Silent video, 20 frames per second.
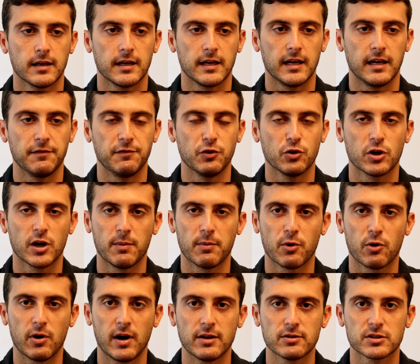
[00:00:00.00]
if you come
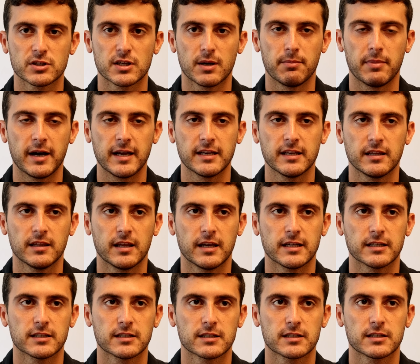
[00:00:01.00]
around somebody
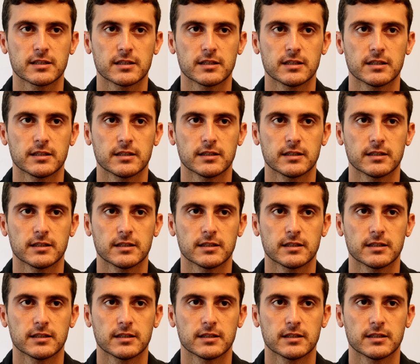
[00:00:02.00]
that's,